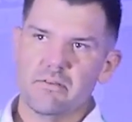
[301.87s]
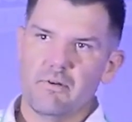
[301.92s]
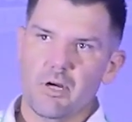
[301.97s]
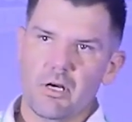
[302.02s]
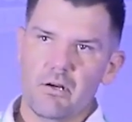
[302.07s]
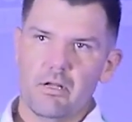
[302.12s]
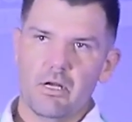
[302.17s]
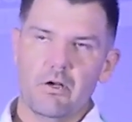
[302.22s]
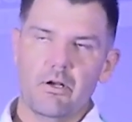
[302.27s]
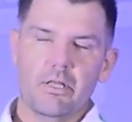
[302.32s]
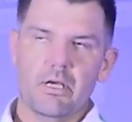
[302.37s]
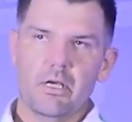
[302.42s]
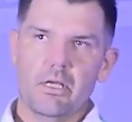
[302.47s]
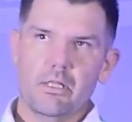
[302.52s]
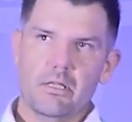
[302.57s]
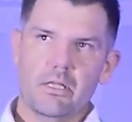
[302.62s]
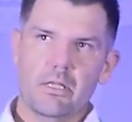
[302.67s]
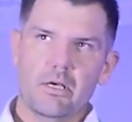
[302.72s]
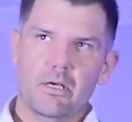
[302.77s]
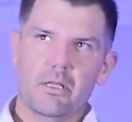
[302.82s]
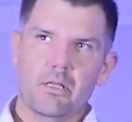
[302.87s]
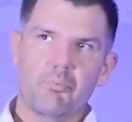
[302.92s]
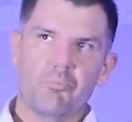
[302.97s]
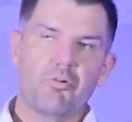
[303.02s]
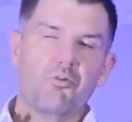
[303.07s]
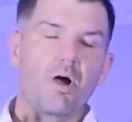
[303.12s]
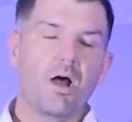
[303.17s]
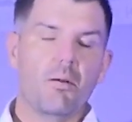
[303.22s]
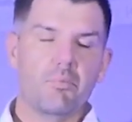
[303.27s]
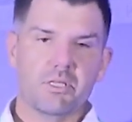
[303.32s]
art or the
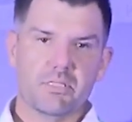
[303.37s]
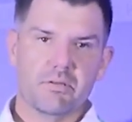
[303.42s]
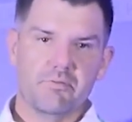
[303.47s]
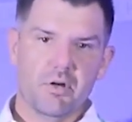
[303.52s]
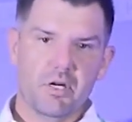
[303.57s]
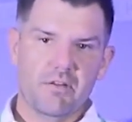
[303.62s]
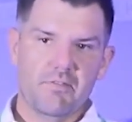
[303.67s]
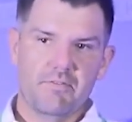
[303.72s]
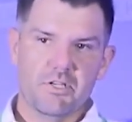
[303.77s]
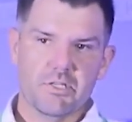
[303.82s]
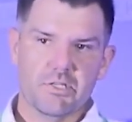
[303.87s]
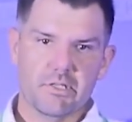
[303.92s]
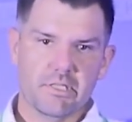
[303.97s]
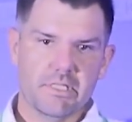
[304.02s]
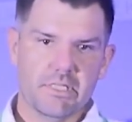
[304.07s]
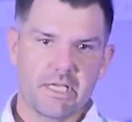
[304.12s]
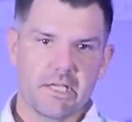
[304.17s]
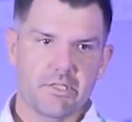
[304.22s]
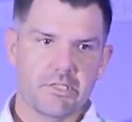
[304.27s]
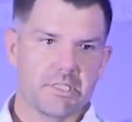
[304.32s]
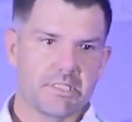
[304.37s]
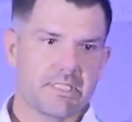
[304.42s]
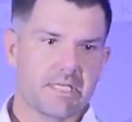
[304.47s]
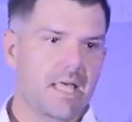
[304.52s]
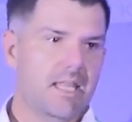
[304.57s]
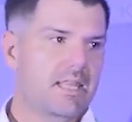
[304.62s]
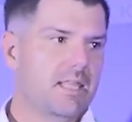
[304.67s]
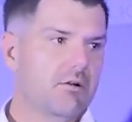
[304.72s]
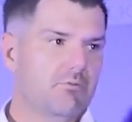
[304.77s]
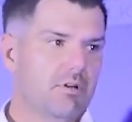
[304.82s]
promise of artificial intelligence.
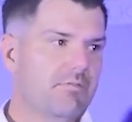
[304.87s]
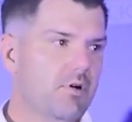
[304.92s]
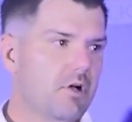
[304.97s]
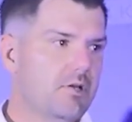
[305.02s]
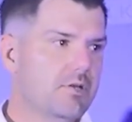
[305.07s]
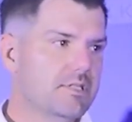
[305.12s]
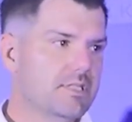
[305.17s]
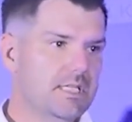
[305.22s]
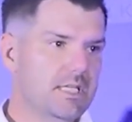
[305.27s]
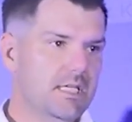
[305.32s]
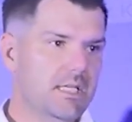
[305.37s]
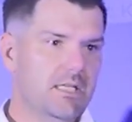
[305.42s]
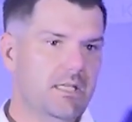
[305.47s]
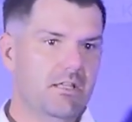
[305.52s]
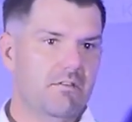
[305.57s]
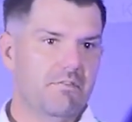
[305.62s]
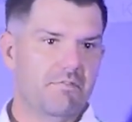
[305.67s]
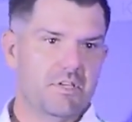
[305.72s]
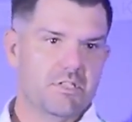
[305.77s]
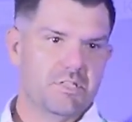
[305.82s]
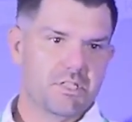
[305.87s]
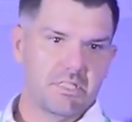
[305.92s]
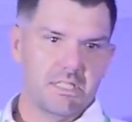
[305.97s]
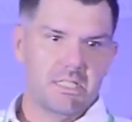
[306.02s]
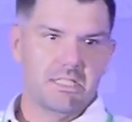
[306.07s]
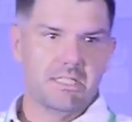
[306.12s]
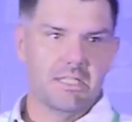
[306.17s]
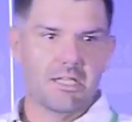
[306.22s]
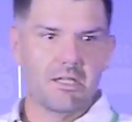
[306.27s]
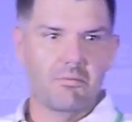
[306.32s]
I think we've all seen the
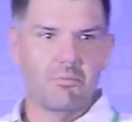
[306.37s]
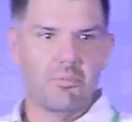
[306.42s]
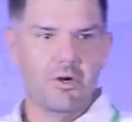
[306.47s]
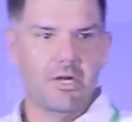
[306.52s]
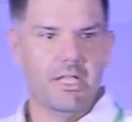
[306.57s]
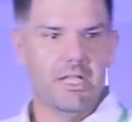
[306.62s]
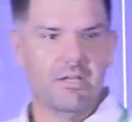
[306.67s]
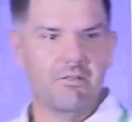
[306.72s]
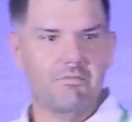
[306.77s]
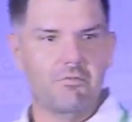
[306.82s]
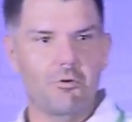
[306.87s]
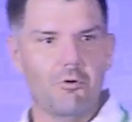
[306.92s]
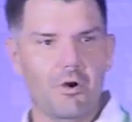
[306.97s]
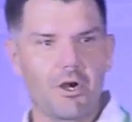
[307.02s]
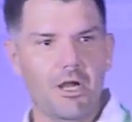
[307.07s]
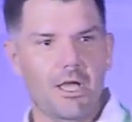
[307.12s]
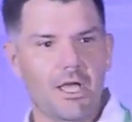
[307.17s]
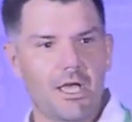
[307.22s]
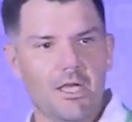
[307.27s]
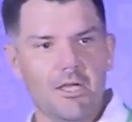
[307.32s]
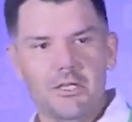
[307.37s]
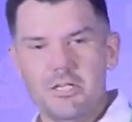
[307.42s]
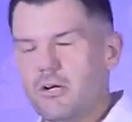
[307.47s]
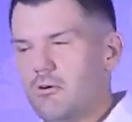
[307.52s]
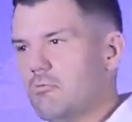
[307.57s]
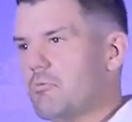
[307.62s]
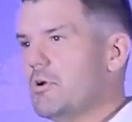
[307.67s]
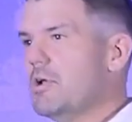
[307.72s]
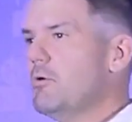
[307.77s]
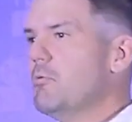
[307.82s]
efficiencies it can bring for, you know,
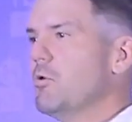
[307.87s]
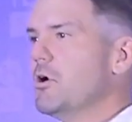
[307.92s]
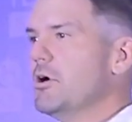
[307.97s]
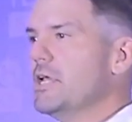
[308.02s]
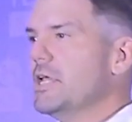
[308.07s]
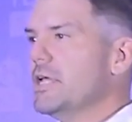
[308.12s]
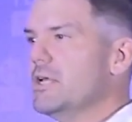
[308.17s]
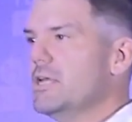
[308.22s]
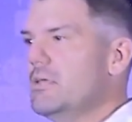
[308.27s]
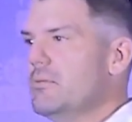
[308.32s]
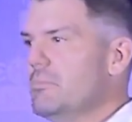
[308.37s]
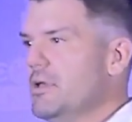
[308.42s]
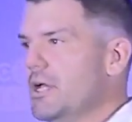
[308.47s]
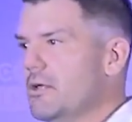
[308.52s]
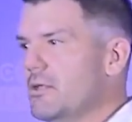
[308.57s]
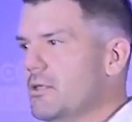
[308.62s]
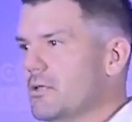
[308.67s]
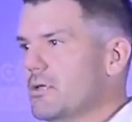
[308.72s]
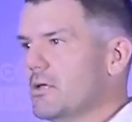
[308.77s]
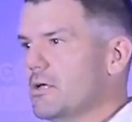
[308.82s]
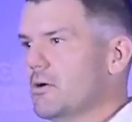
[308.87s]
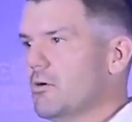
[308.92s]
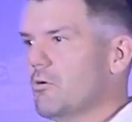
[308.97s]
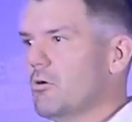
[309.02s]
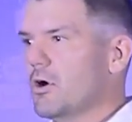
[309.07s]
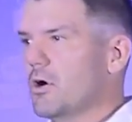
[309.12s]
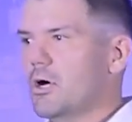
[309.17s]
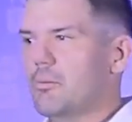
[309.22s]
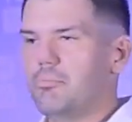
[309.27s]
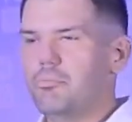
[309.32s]
rewording an email
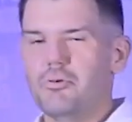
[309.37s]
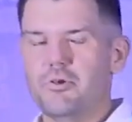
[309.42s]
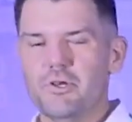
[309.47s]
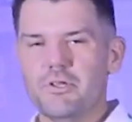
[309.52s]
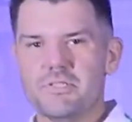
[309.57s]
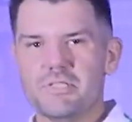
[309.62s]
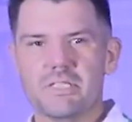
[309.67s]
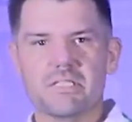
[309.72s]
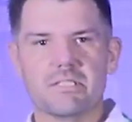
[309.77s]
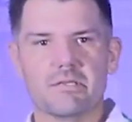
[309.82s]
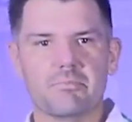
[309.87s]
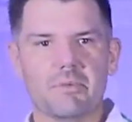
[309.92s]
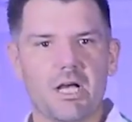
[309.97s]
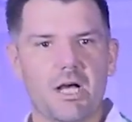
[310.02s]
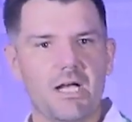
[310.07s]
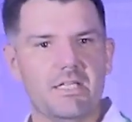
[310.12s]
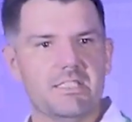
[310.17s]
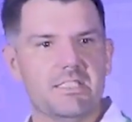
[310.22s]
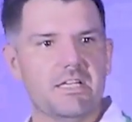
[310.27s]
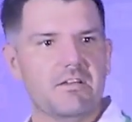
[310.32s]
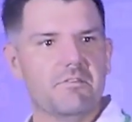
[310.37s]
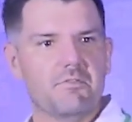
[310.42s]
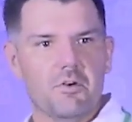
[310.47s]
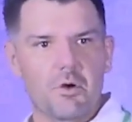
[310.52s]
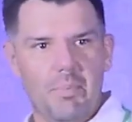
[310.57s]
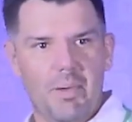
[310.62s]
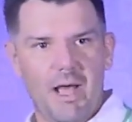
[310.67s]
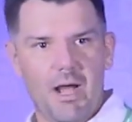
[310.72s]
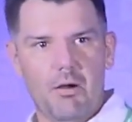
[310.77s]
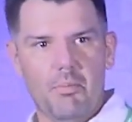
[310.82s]
or producing some content for a
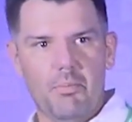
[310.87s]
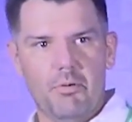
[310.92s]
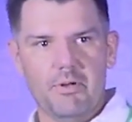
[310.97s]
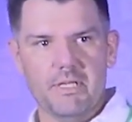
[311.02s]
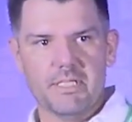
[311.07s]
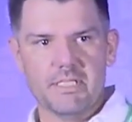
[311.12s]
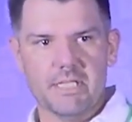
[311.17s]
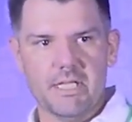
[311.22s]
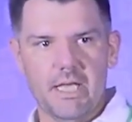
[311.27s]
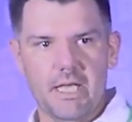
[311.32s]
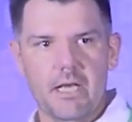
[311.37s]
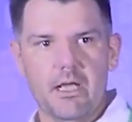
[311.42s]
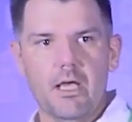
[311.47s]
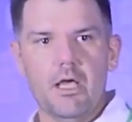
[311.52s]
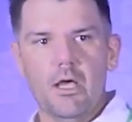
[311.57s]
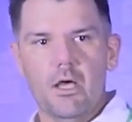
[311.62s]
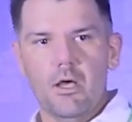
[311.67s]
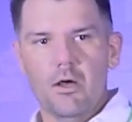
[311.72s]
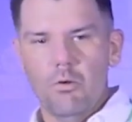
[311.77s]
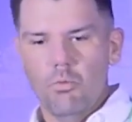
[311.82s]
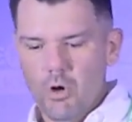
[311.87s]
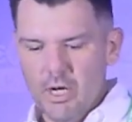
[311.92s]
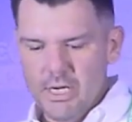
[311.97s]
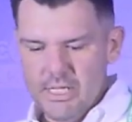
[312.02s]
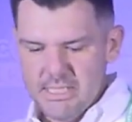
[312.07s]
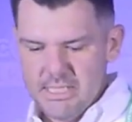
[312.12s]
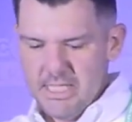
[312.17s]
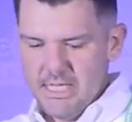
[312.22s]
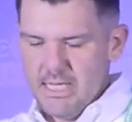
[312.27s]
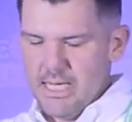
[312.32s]
PowerPoint slide. What
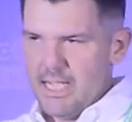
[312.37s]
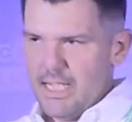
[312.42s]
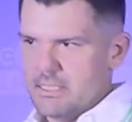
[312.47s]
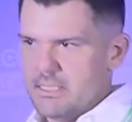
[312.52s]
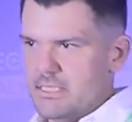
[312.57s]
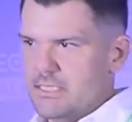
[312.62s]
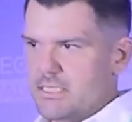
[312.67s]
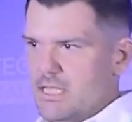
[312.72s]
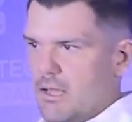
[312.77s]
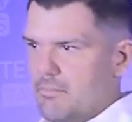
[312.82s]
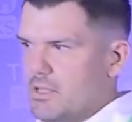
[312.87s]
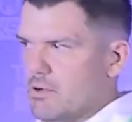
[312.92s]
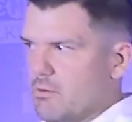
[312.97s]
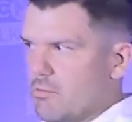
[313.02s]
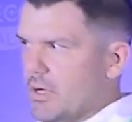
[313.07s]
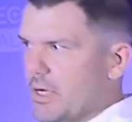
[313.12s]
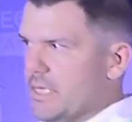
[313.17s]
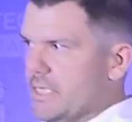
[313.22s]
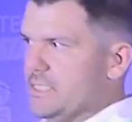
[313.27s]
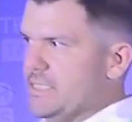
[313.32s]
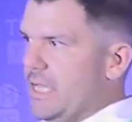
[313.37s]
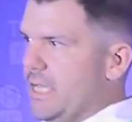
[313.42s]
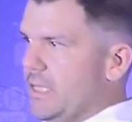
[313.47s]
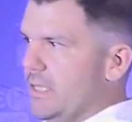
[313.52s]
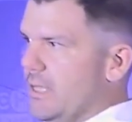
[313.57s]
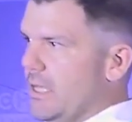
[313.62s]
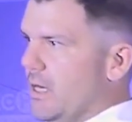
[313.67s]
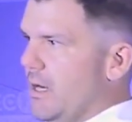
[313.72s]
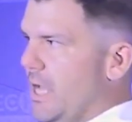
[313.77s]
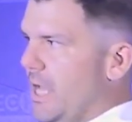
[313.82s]
is the next step that we're going to take
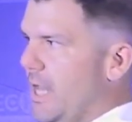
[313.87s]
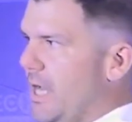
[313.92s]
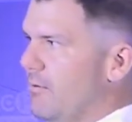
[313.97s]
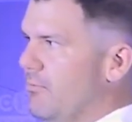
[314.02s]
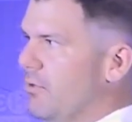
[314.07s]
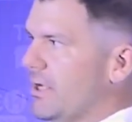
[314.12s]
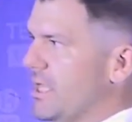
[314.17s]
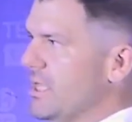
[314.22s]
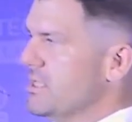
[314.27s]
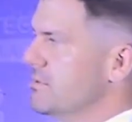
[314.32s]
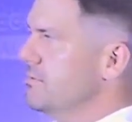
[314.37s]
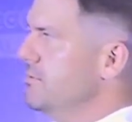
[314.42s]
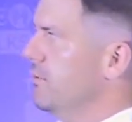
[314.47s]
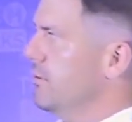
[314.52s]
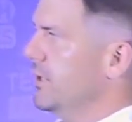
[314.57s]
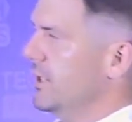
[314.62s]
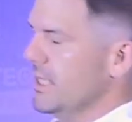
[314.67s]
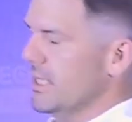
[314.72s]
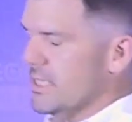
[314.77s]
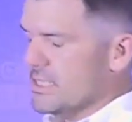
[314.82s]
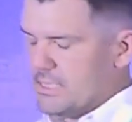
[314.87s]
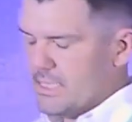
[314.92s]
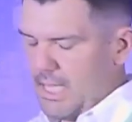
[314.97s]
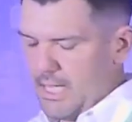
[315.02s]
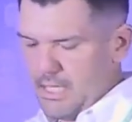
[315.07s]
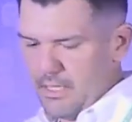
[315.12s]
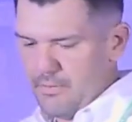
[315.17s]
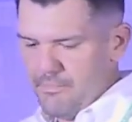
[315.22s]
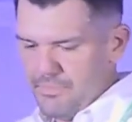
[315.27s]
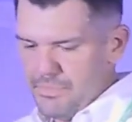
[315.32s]
there? And what gets me really
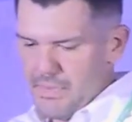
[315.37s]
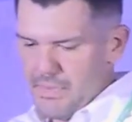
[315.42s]
excited